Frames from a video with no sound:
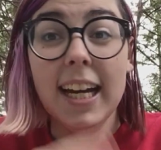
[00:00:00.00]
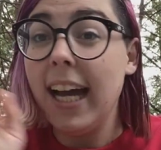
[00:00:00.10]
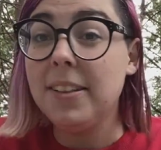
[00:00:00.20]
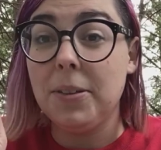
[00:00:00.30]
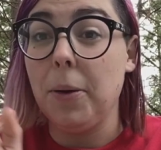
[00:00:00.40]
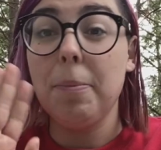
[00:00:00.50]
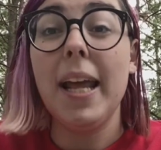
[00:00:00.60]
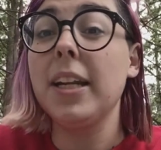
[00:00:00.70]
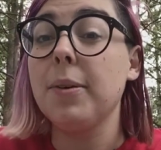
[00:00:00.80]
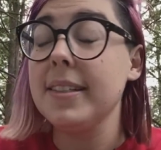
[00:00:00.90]
I don't know. But
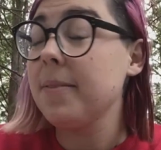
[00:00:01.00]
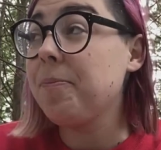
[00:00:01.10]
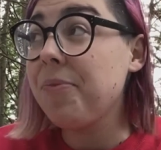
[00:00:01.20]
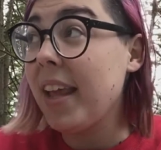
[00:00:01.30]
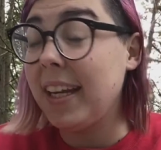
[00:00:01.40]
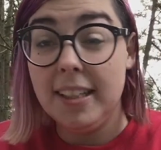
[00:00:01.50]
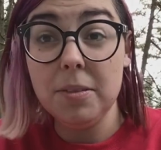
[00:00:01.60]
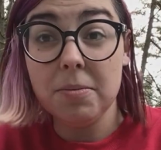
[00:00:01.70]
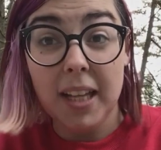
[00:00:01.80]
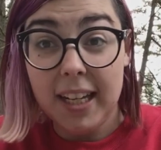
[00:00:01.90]
anyways, I did
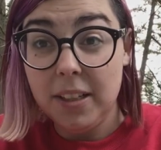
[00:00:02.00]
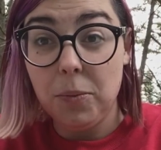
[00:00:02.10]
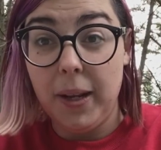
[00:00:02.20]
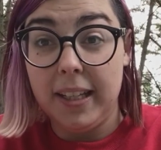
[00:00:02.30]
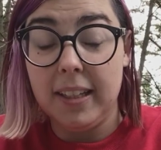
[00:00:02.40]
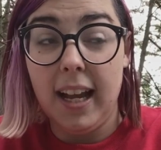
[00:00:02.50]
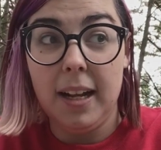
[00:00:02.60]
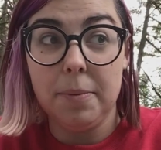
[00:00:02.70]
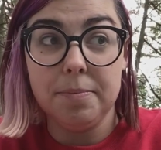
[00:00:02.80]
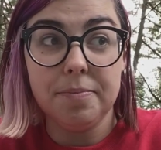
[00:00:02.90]
win.
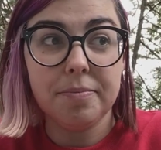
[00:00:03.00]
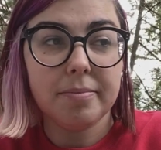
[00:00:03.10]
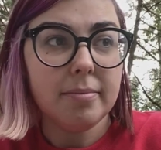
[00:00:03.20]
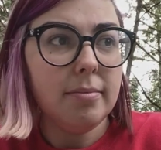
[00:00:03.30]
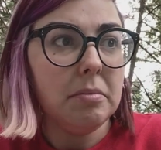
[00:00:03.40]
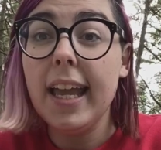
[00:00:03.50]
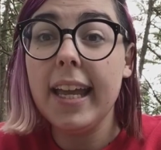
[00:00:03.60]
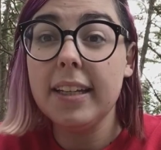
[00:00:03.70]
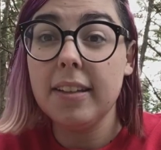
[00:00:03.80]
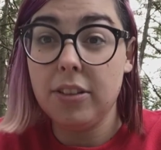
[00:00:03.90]

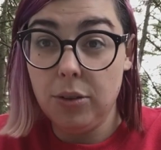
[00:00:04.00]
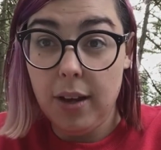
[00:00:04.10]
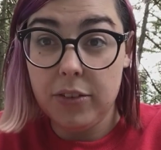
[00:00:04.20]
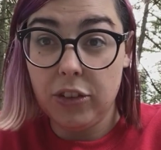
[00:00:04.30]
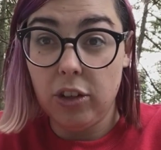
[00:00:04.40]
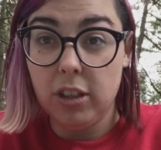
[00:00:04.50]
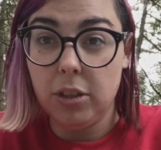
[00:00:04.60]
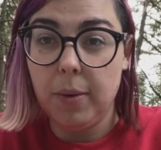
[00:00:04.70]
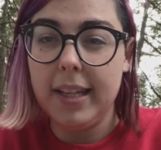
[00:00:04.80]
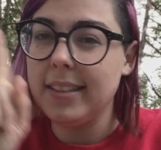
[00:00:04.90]
And I do have a doll on
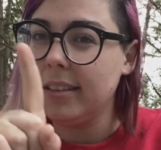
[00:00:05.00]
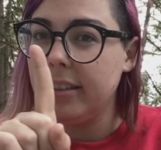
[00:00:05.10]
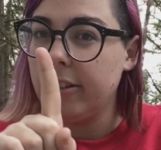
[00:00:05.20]
the way. It's not the